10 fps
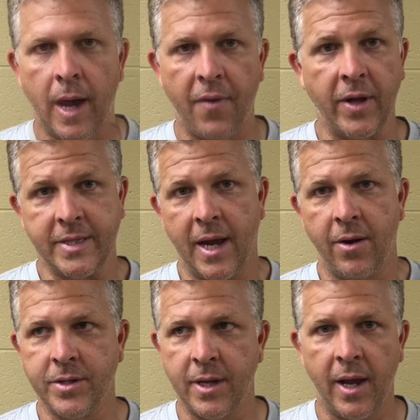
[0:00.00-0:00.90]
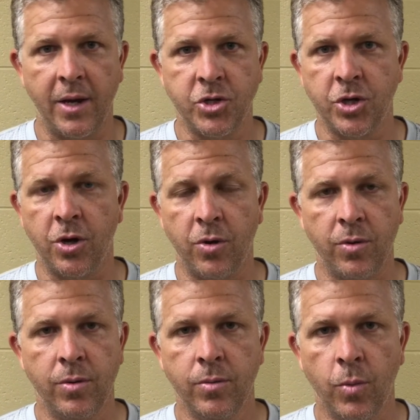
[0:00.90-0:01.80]
I thought Tanner today
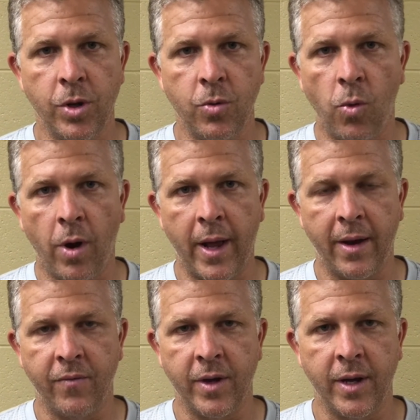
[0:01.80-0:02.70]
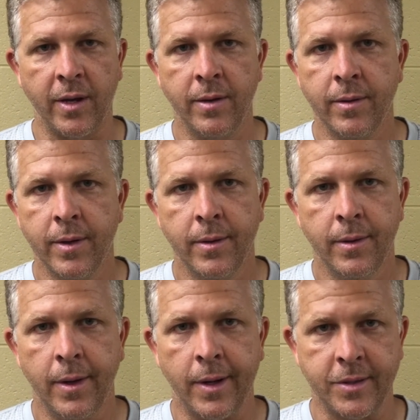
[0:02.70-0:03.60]
showed what you want out of any
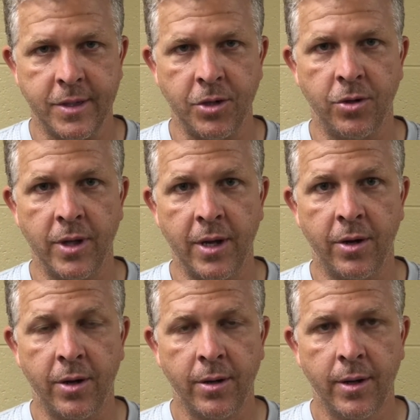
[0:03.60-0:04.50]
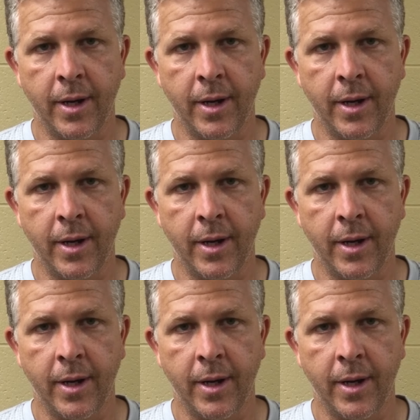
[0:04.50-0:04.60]
senior leader.